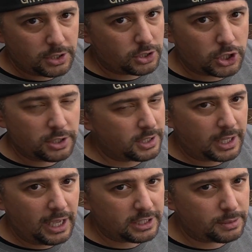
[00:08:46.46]
is just a
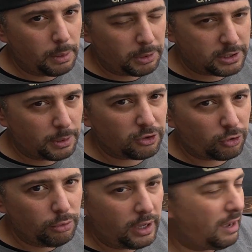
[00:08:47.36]
guesstimate, but it's about
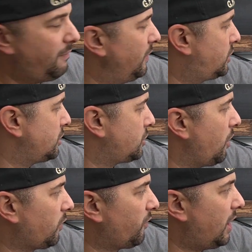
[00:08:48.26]
2.5 inches. So
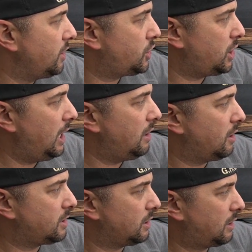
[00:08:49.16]
you have to find a shade
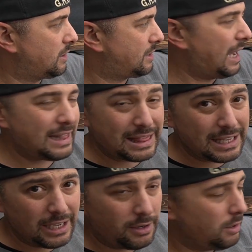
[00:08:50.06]
that's that
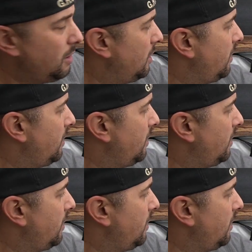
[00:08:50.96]
thin